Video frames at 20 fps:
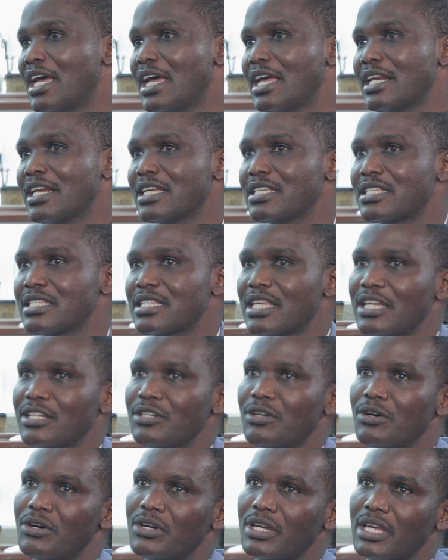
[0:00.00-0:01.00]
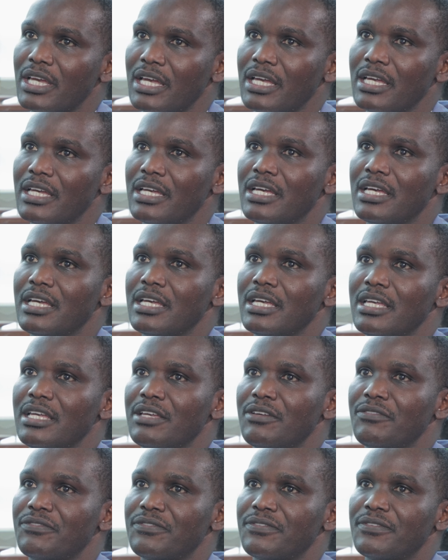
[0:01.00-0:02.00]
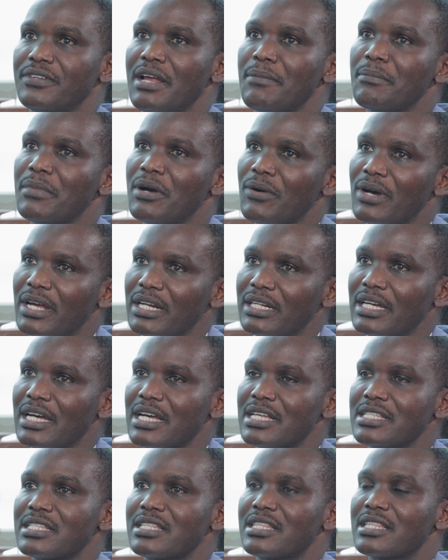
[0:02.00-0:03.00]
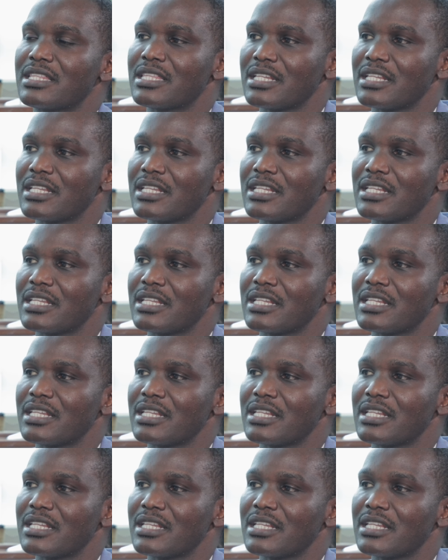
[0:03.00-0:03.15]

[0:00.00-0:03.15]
and I said, okay, if number 1 has